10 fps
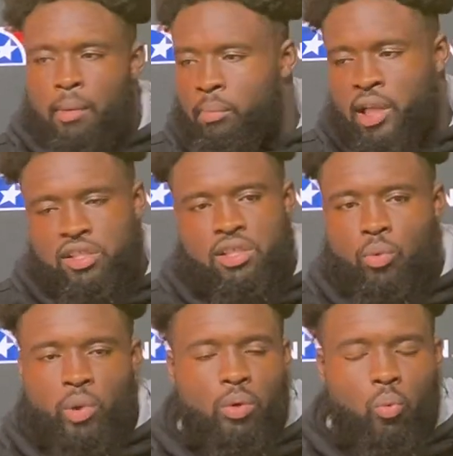blessed
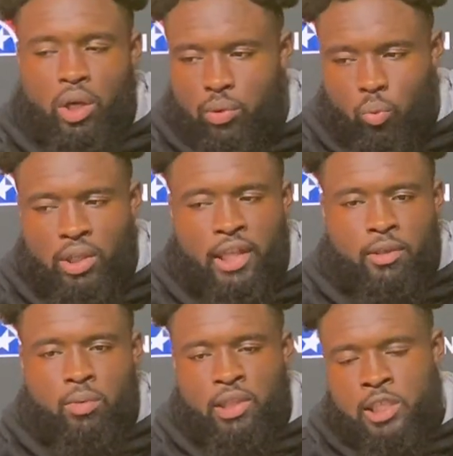and won
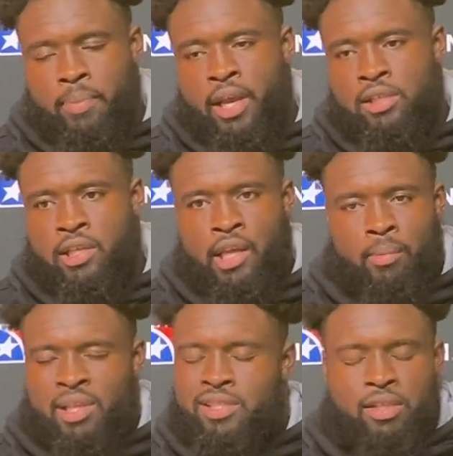that this past
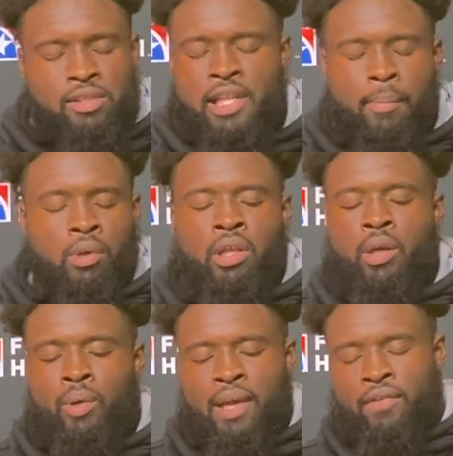game, it's still snap and
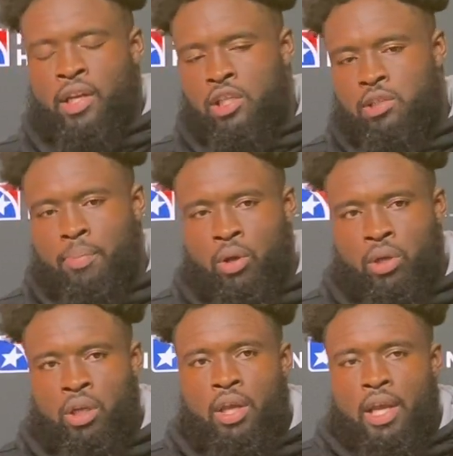clear. We have a next
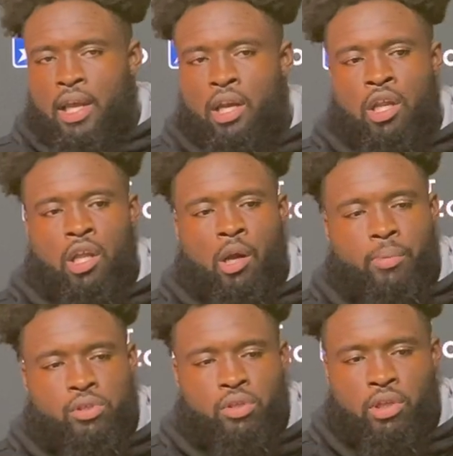opponent and an
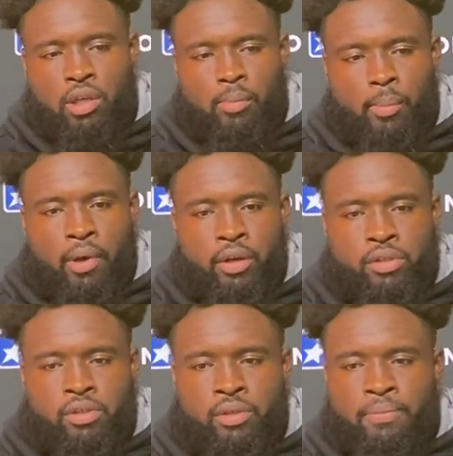opportunity to be
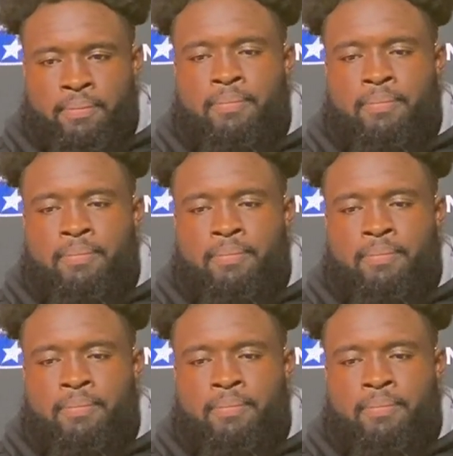better. So